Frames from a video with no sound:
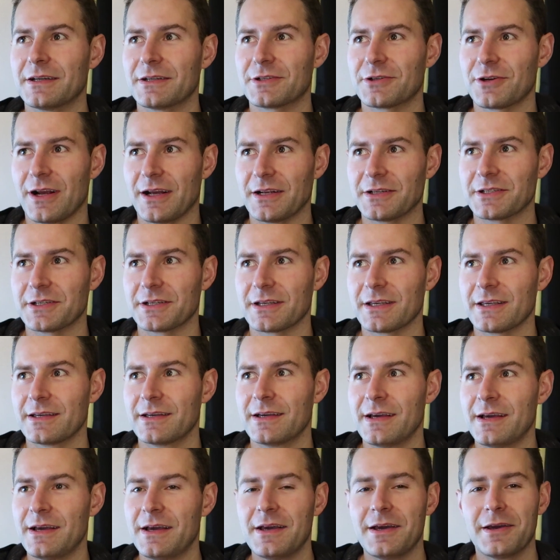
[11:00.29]
a tragedy.
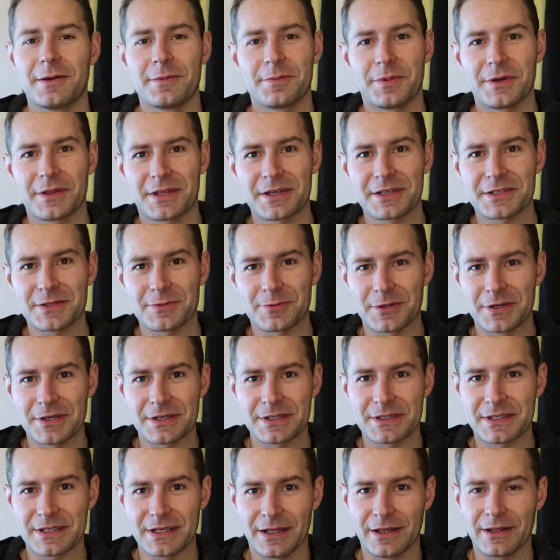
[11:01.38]
But this
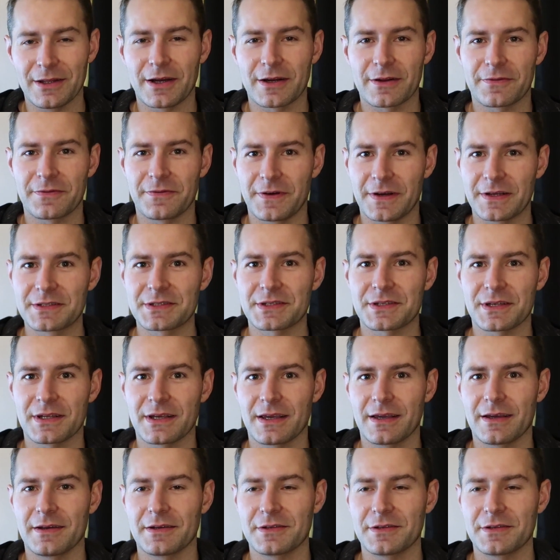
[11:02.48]
was a lot of fun today.